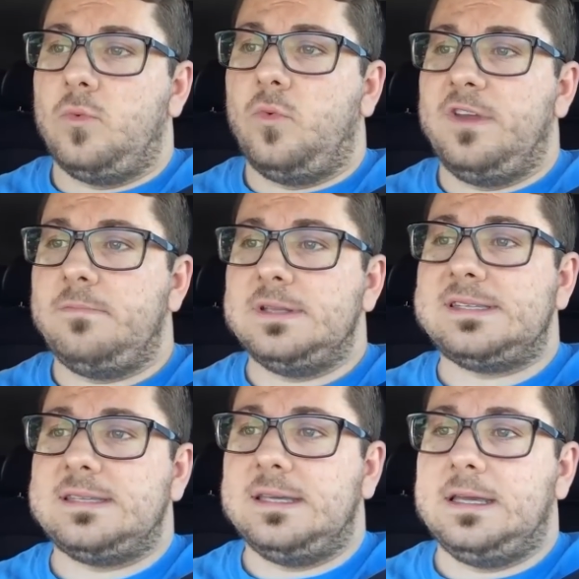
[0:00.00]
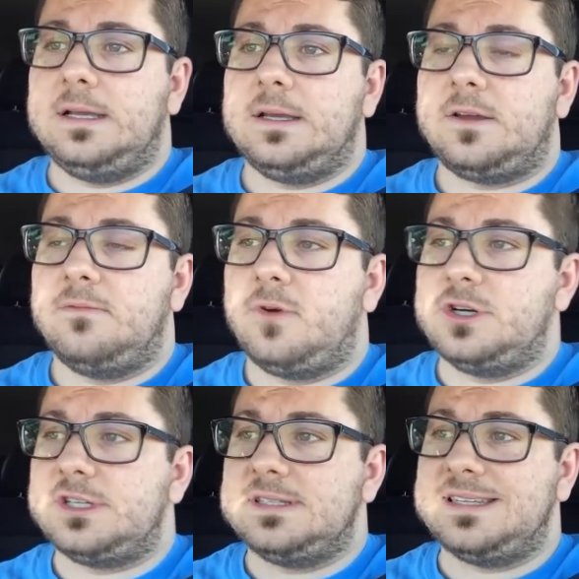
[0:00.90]
we've been seeing
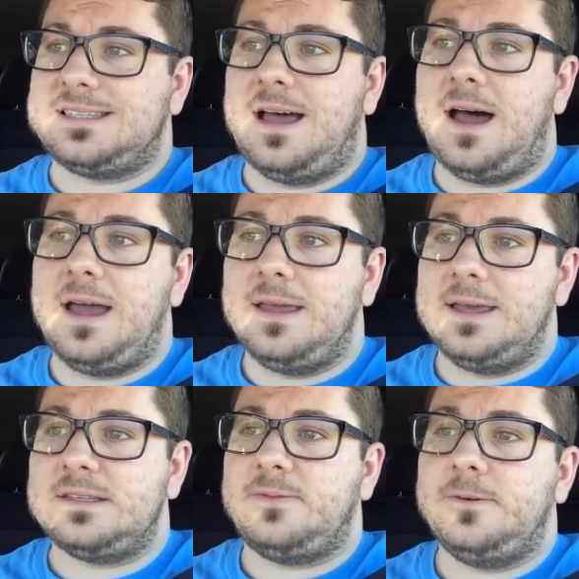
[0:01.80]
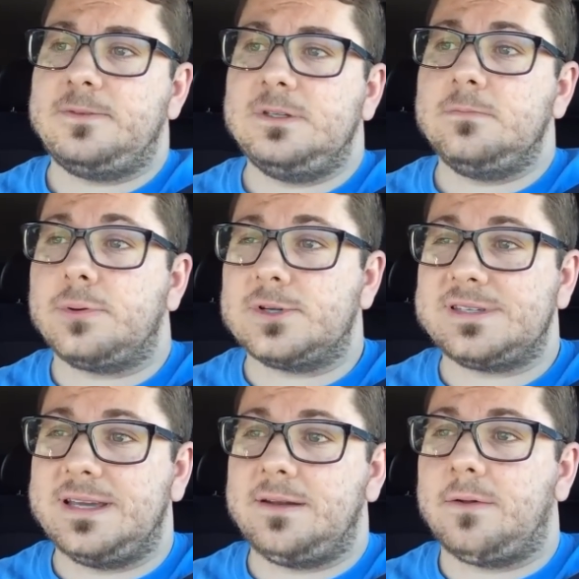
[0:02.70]
conversions as high as
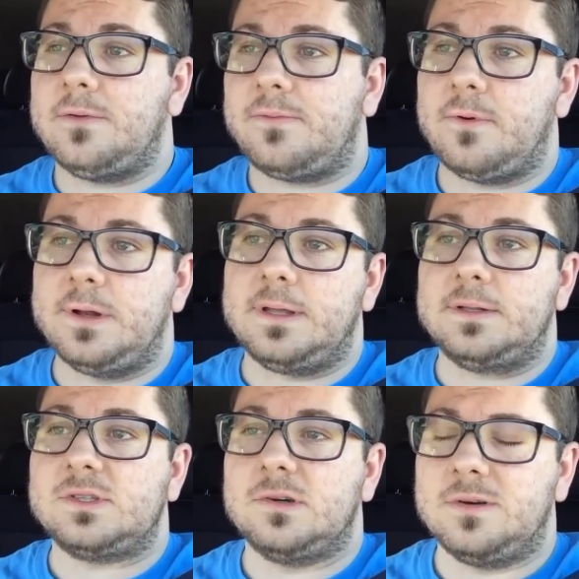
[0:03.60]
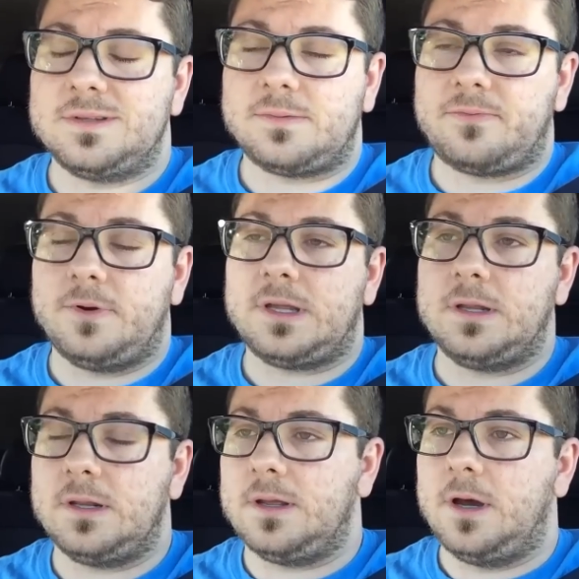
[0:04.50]
15% on the front end. So it's
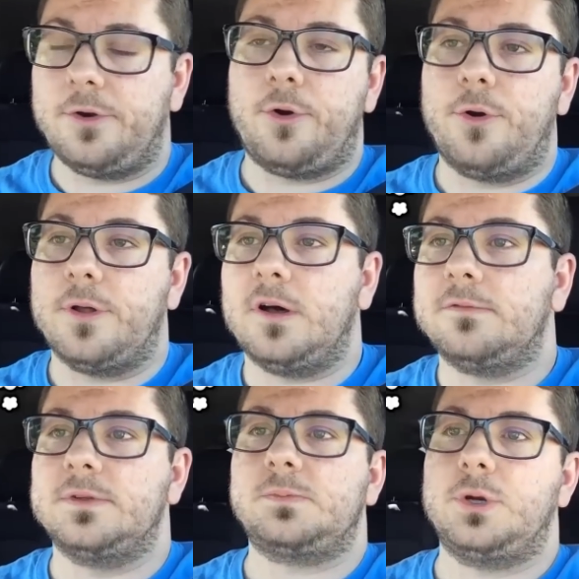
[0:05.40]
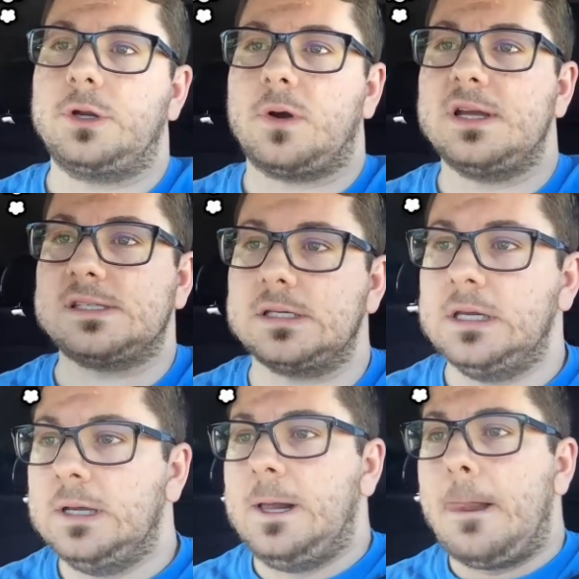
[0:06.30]
freaking unheard of. It's pretty crazy.
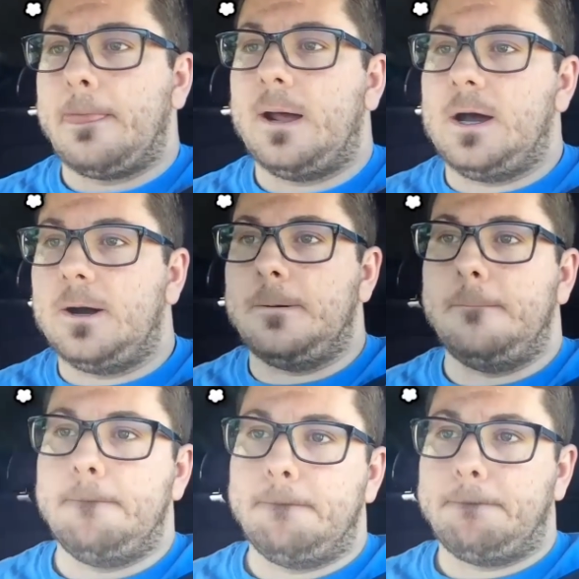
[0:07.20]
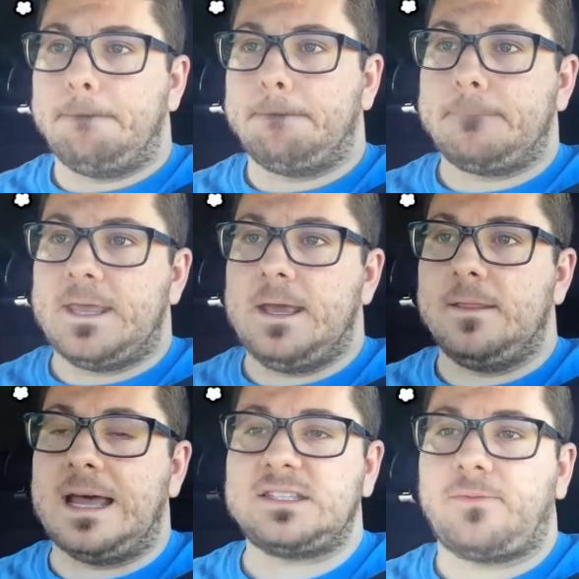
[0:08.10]

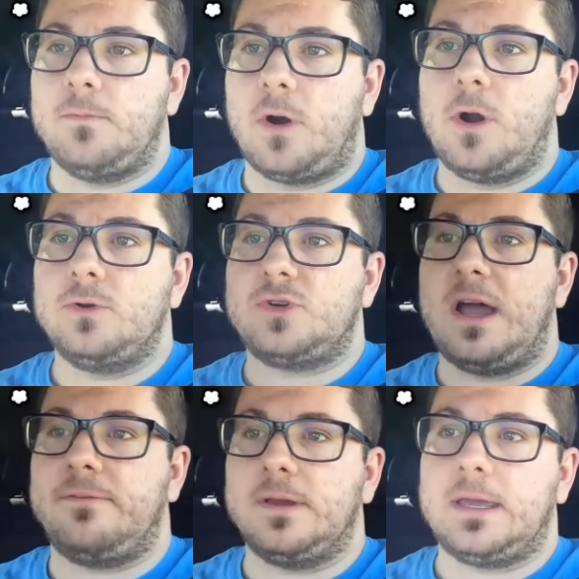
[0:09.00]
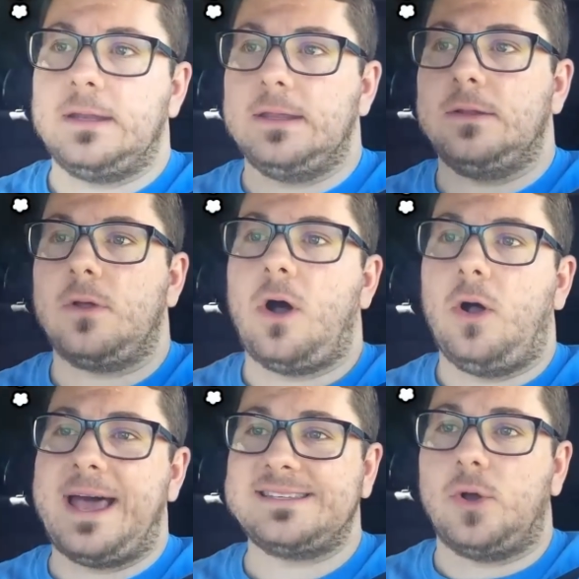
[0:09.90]
And that's from our own traffic. And then
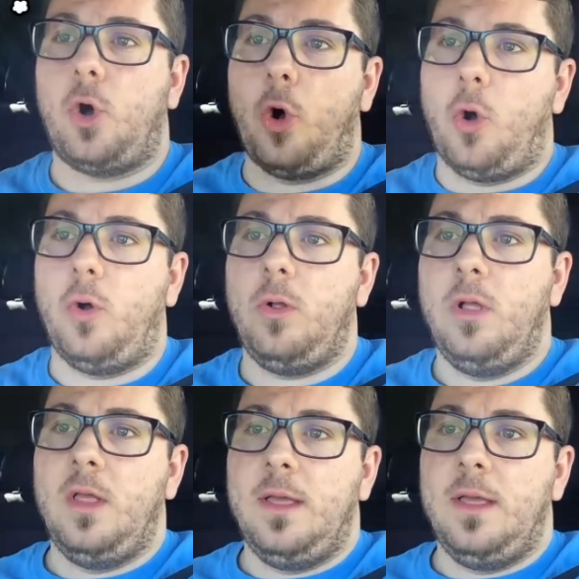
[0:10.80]
as a whole,